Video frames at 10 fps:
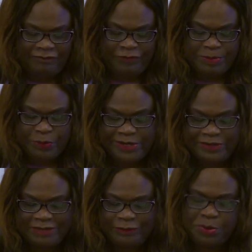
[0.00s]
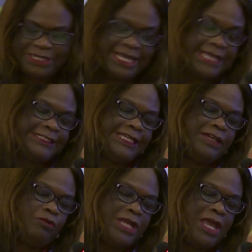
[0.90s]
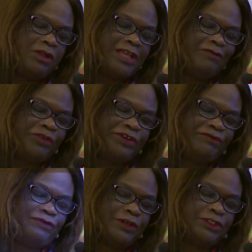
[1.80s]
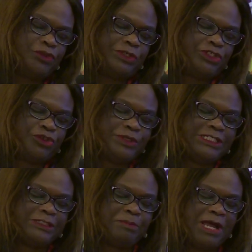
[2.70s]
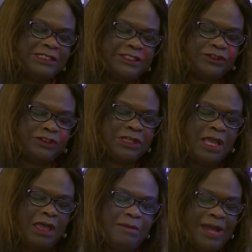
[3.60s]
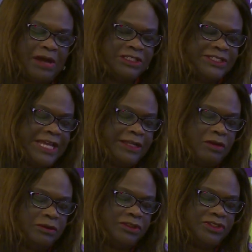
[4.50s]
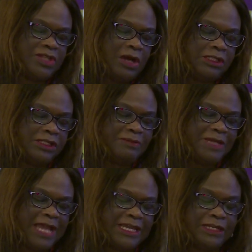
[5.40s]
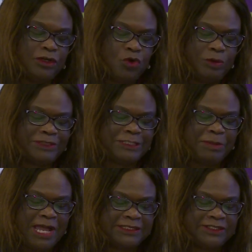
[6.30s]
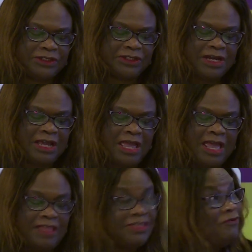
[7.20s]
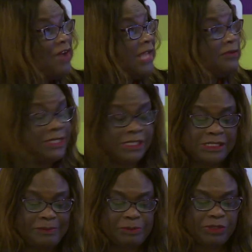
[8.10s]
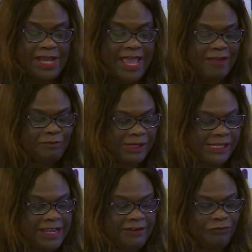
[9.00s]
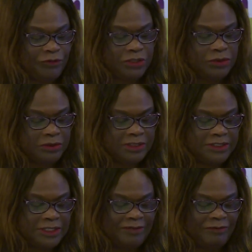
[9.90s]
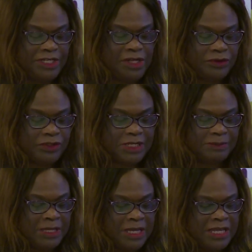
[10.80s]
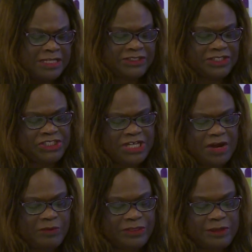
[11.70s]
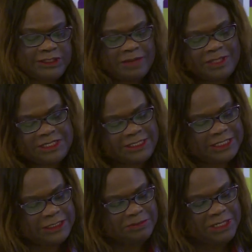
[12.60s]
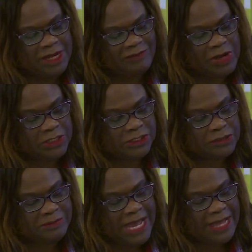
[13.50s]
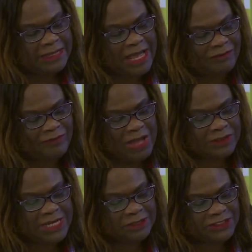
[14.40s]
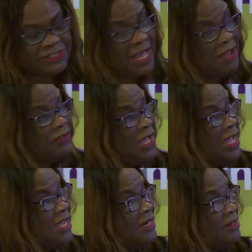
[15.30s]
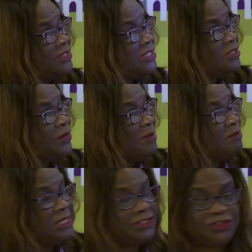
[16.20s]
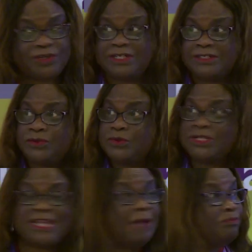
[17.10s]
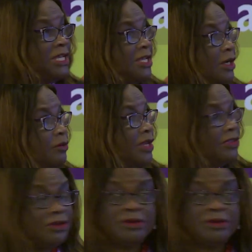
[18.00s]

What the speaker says: February of 2018, we held our very first retreat sponsored by our stakeholders, our alumni, and a corporate sponsor. The following clip I'm going to have played for you, it's a video clip, is to share with you some of the sentiment of our alumni, our faculty, our staff, and our senior administrators who could not be here with